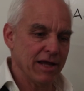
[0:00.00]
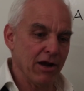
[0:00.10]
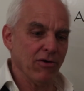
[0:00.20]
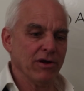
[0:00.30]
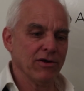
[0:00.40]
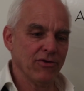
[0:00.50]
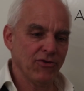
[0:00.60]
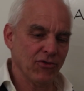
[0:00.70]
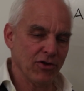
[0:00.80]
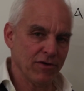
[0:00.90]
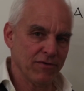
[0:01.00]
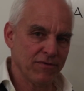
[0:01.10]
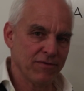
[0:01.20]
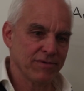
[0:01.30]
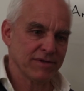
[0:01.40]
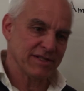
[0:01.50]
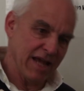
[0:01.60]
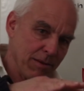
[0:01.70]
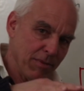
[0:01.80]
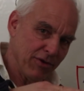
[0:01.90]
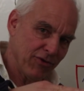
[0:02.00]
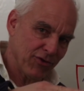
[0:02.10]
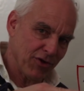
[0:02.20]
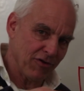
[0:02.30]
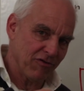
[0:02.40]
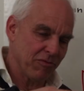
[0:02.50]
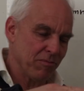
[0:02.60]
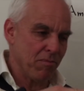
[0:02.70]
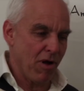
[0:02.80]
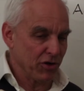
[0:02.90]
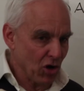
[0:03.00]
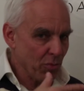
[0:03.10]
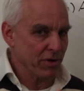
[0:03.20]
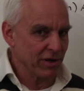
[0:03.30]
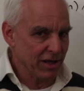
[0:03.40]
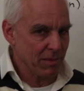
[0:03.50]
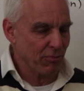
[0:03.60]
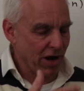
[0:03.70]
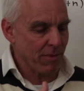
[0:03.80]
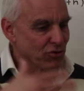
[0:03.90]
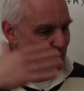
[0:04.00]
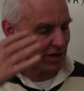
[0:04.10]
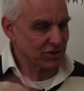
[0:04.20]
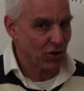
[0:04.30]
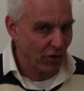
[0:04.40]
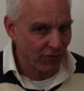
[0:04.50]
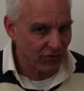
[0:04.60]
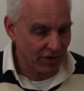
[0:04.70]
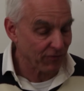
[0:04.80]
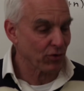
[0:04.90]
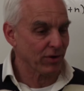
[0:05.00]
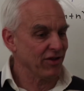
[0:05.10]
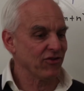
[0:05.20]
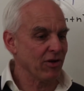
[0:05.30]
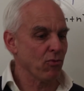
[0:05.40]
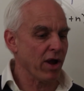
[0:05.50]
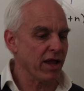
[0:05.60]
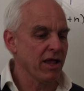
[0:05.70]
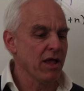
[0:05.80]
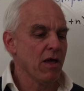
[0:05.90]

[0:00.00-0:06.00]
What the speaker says: areas of segments of polynomially parametrized curves, if there is some way